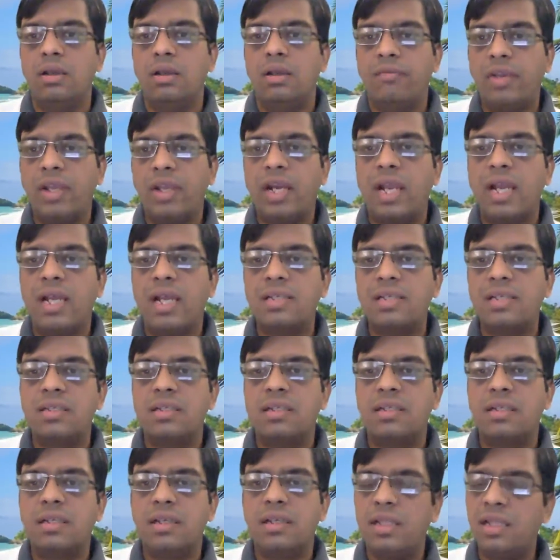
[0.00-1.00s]
Whereas
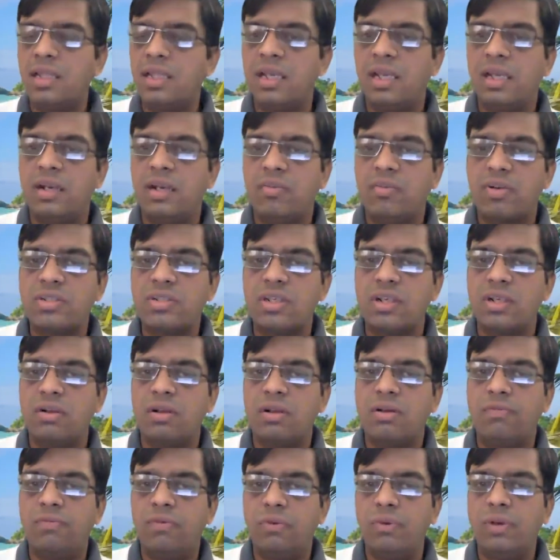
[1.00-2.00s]
in the
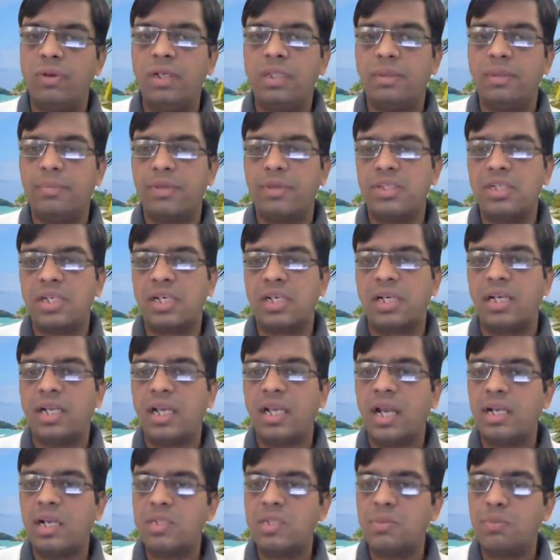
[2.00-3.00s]
intracellular fluid, the major
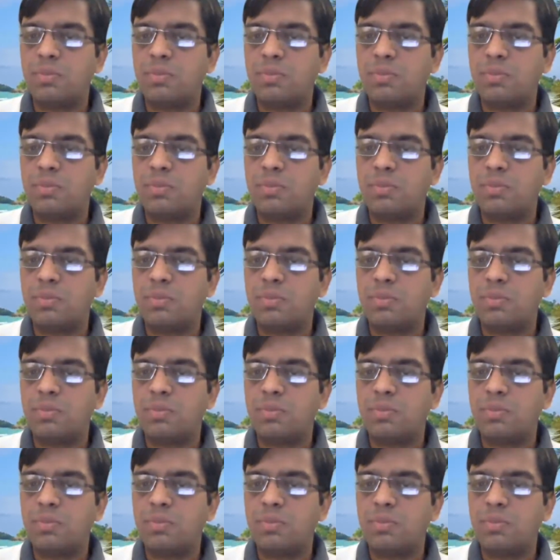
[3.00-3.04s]
cation is